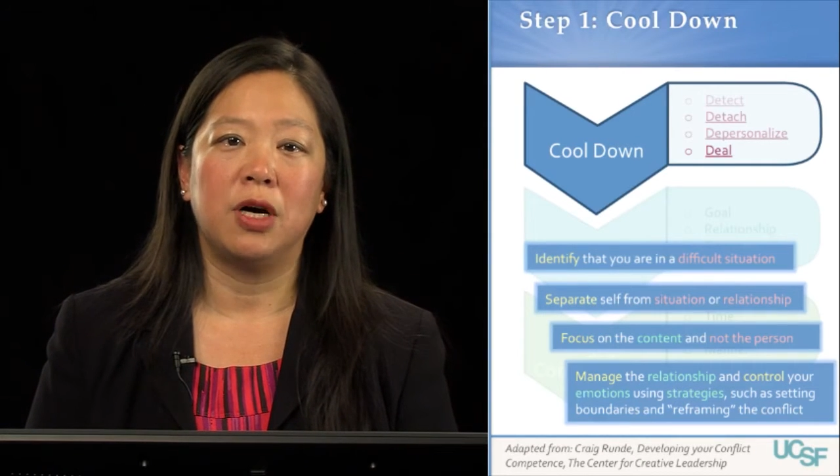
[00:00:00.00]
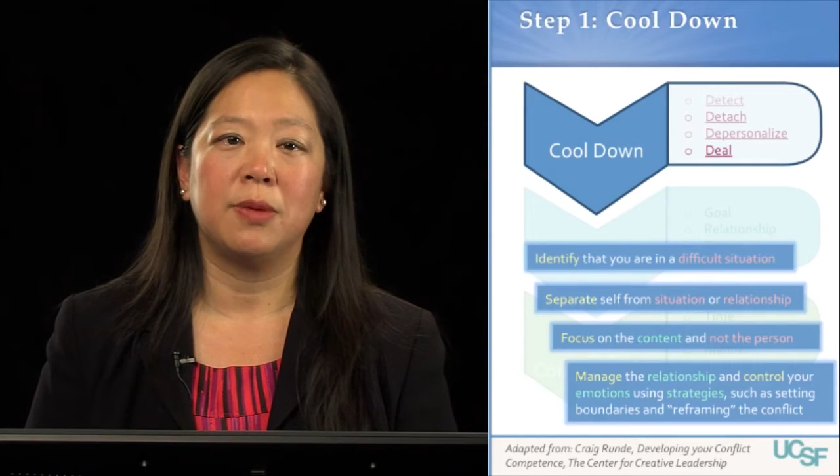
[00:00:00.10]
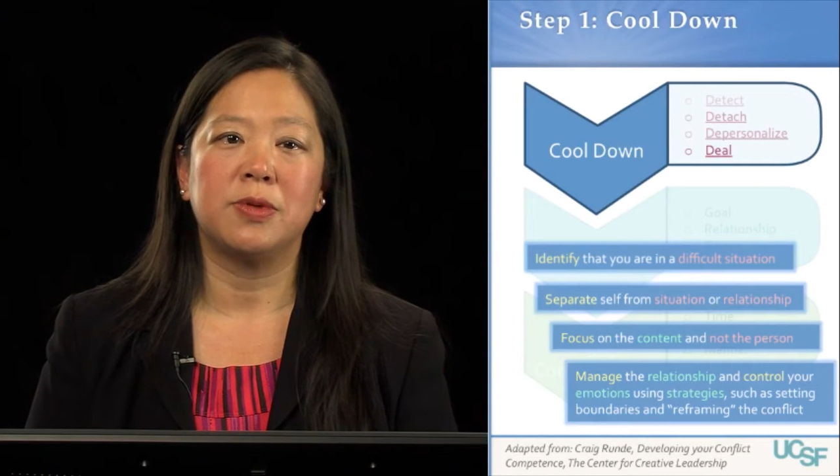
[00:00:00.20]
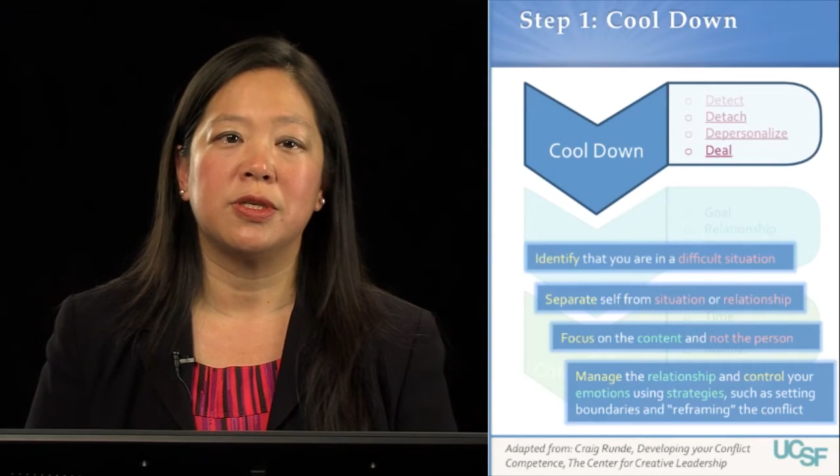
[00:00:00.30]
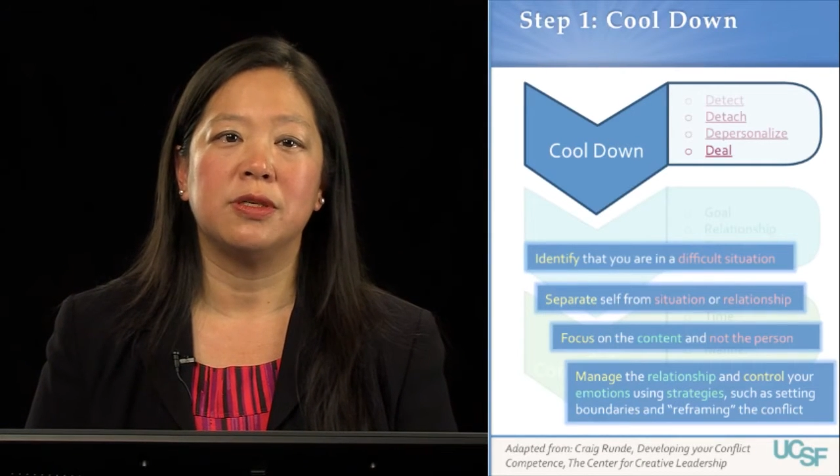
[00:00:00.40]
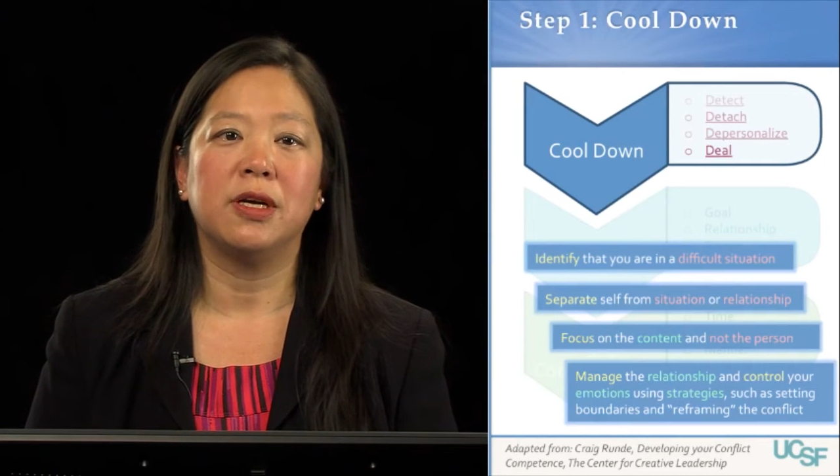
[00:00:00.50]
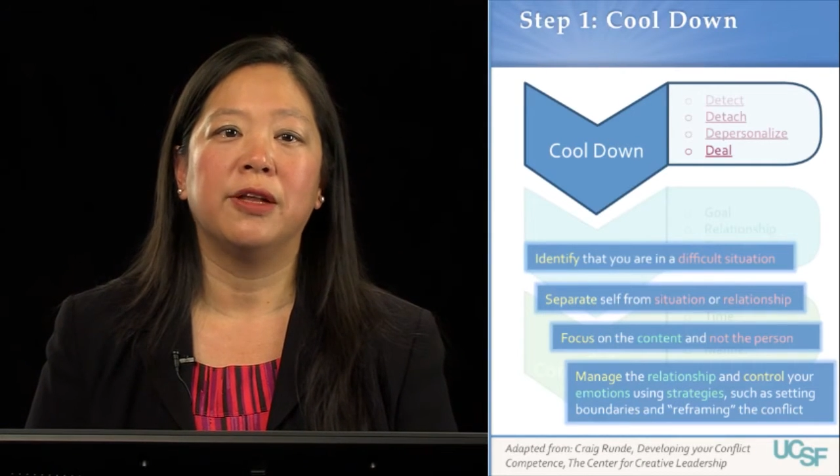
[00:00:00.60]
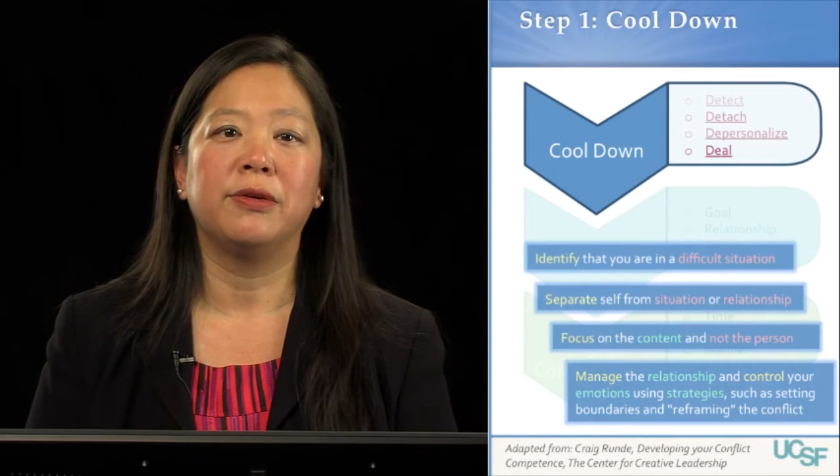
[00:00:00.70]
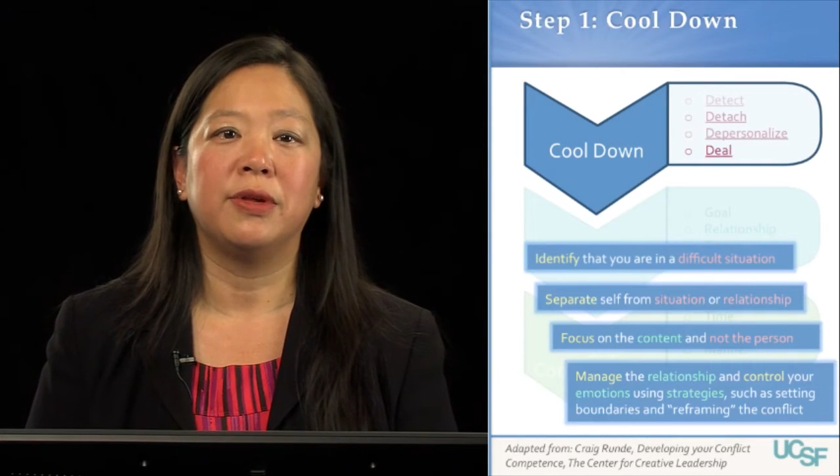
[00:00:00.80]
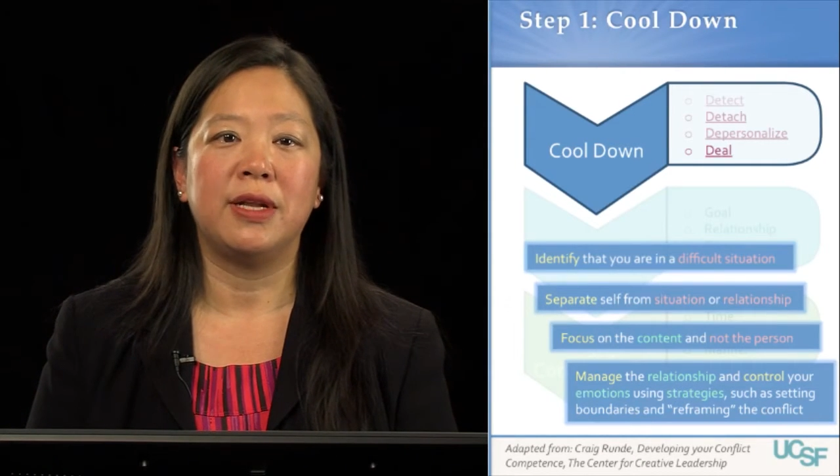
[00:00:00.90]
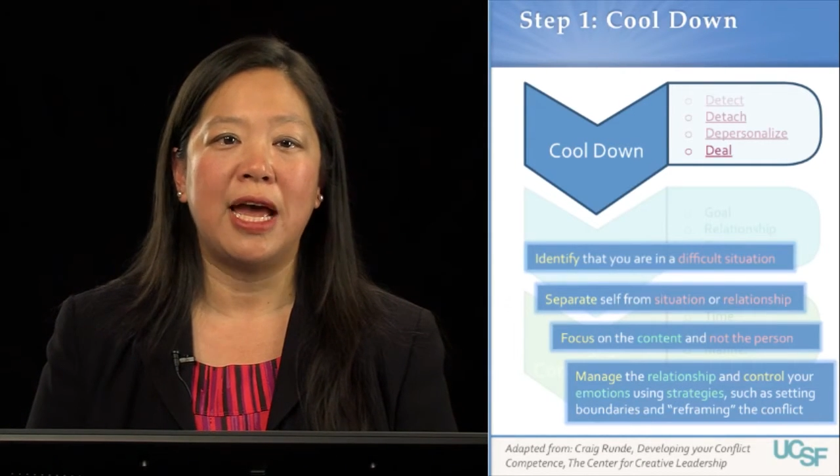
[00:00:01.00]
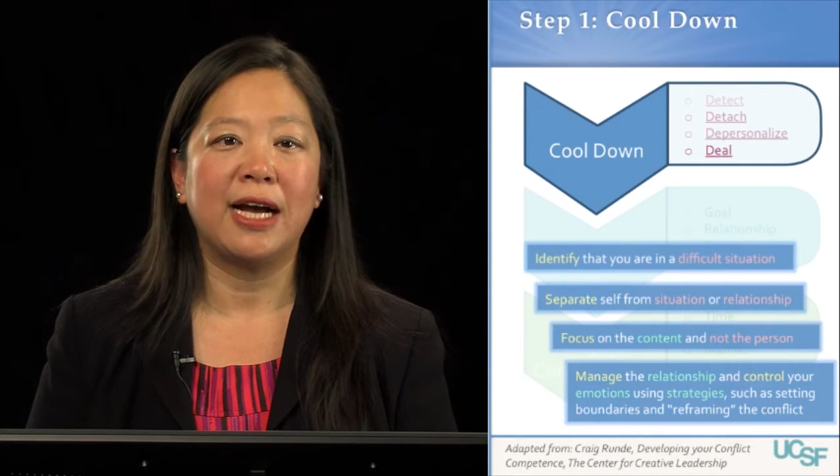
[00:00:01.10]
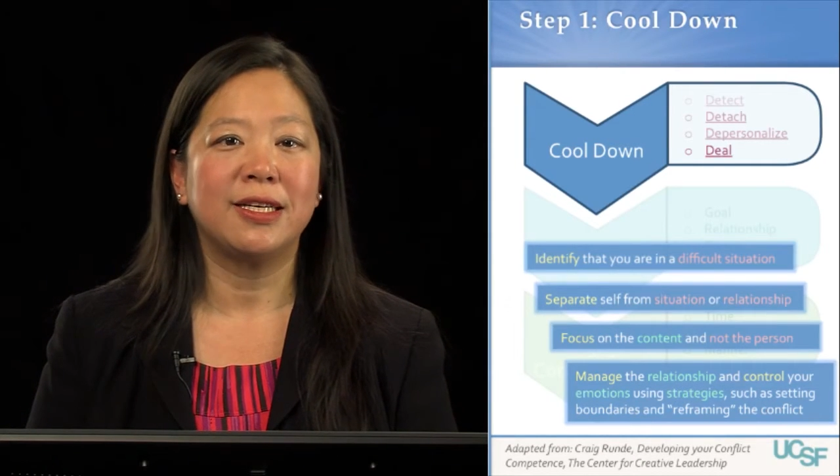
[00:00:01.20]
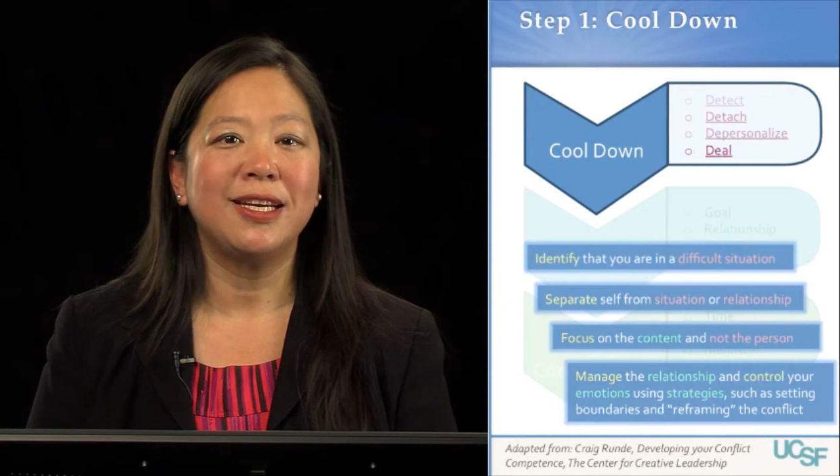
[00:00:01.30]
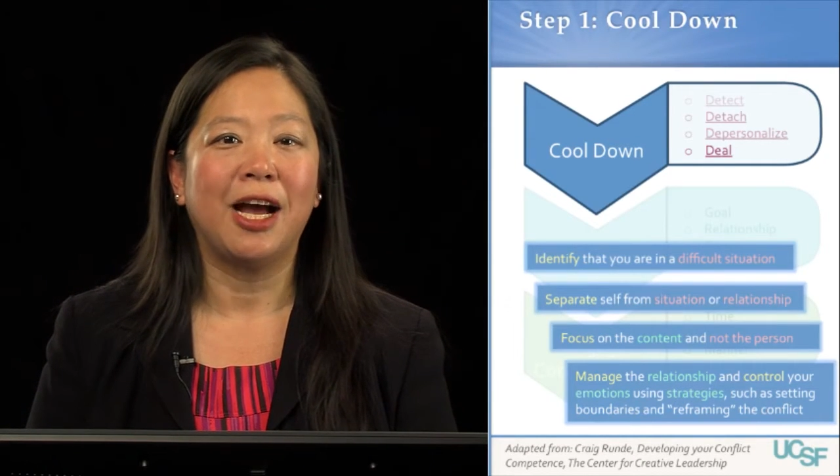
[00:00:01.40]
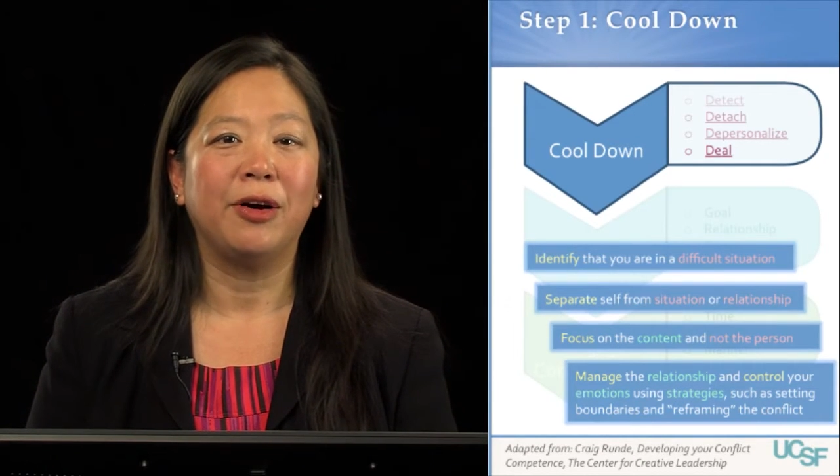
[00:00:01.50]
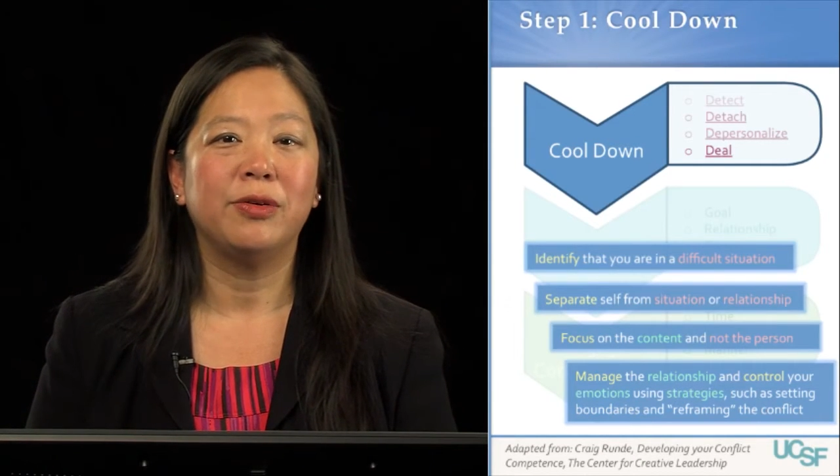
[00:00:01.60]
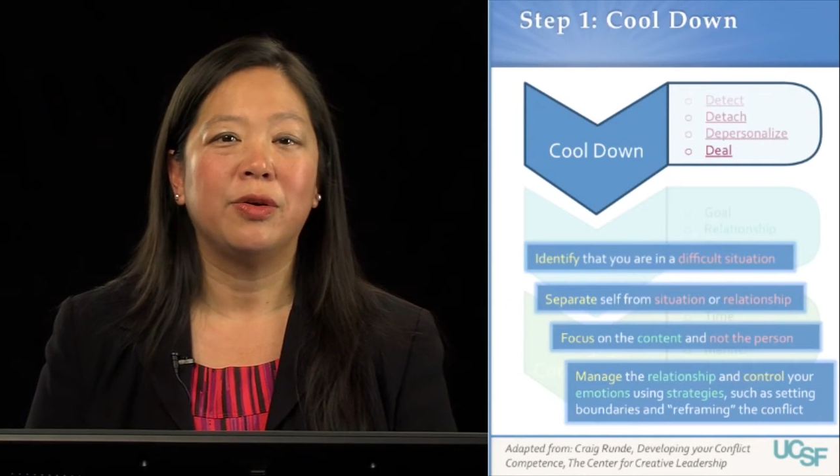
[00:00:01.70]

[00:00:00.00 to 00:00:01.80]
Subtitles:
option other than acting out